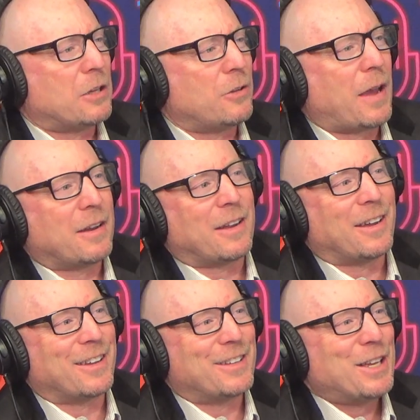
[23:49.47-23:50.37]
You've
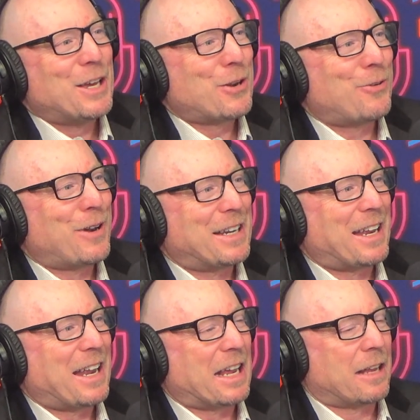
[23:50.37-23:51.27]
had quite
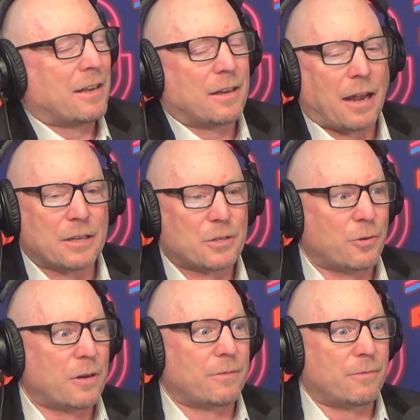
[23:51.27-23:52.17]
a nice
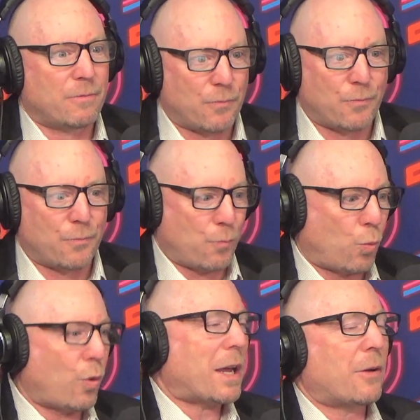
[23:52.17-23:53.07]
career of
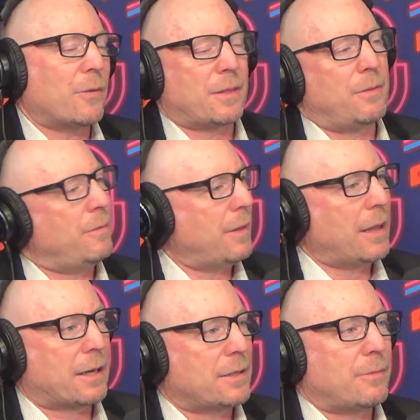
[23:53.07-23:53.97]
working with
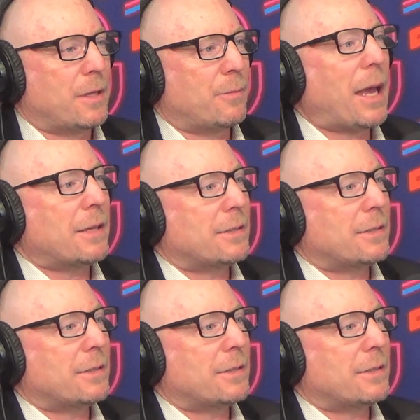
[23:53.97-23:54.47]
like some of the best.